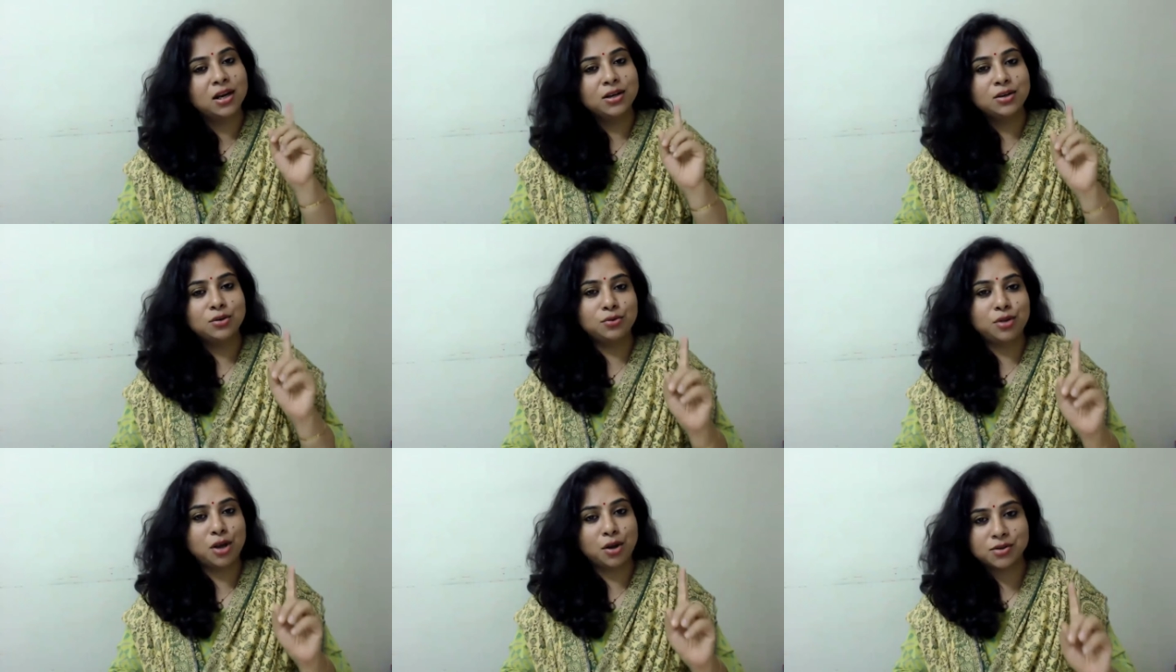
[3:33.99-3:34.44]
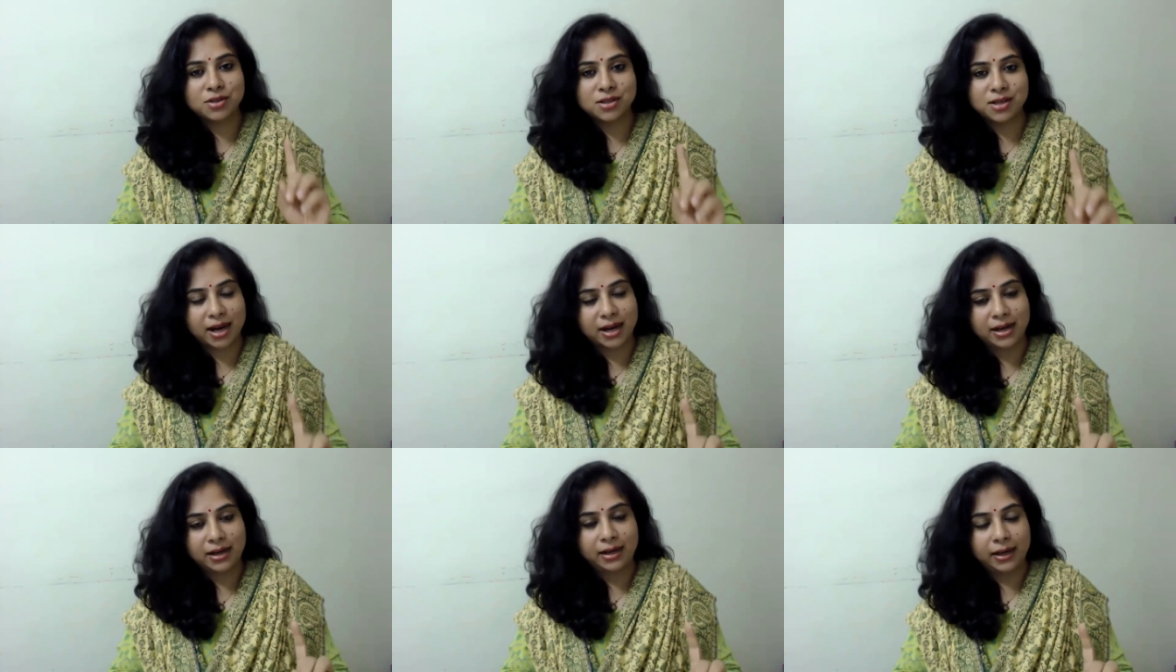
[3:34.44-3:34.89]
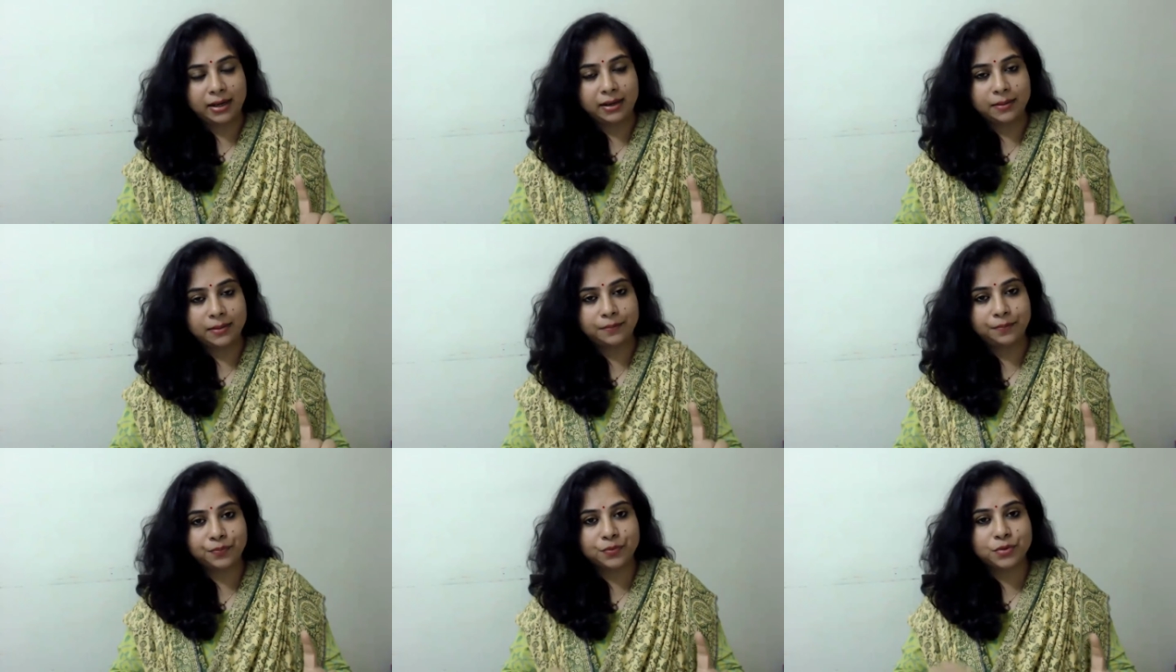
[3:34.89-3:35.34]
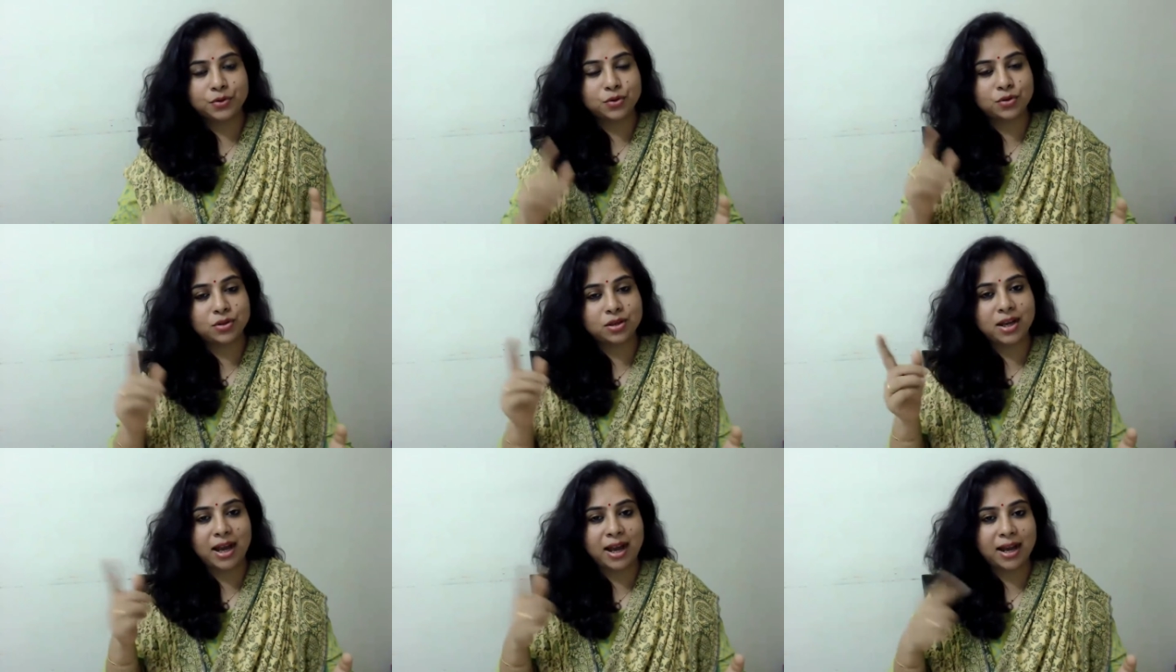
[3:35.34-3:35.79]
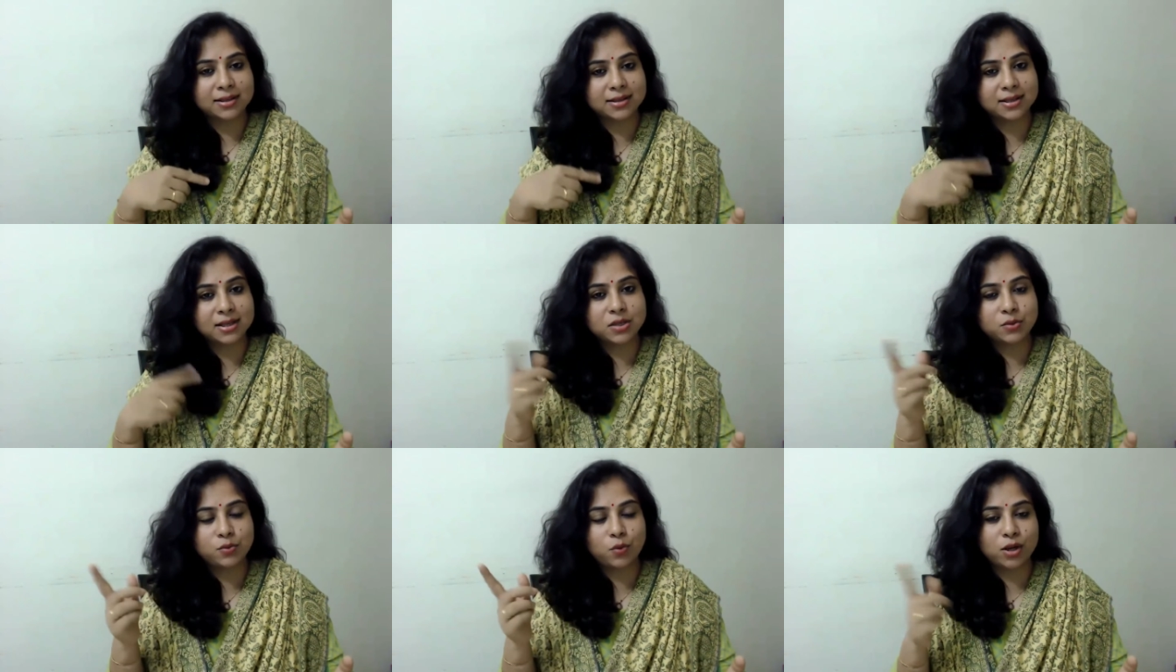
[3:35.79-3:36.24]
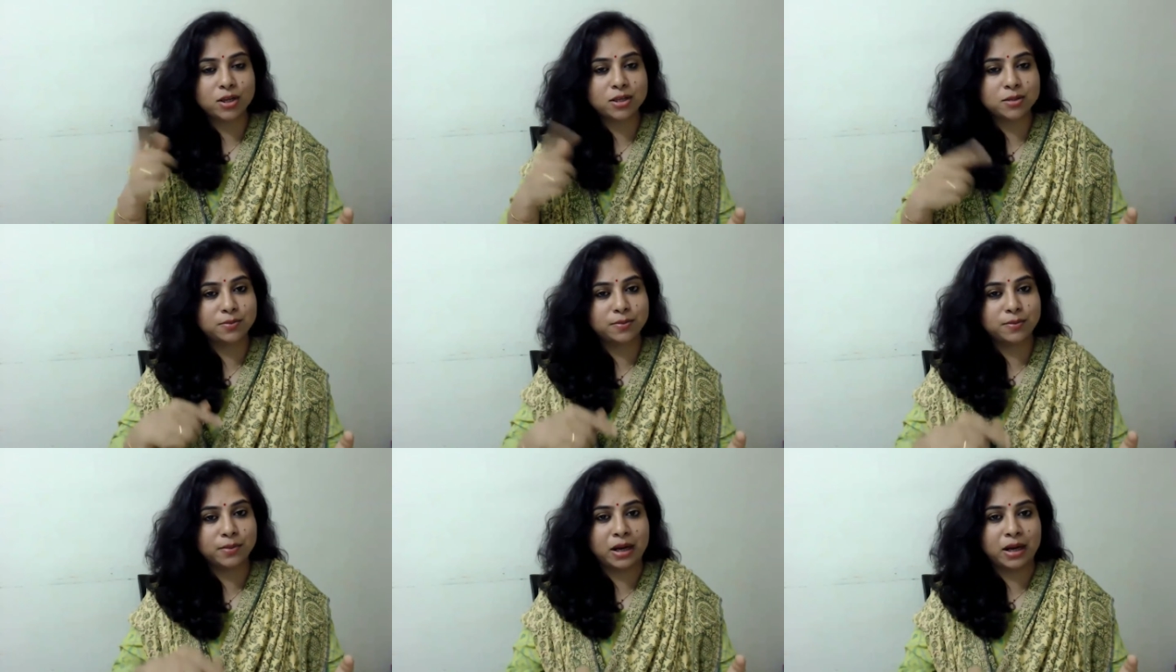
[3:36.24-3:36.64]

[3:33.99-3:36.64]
2019. So the axis was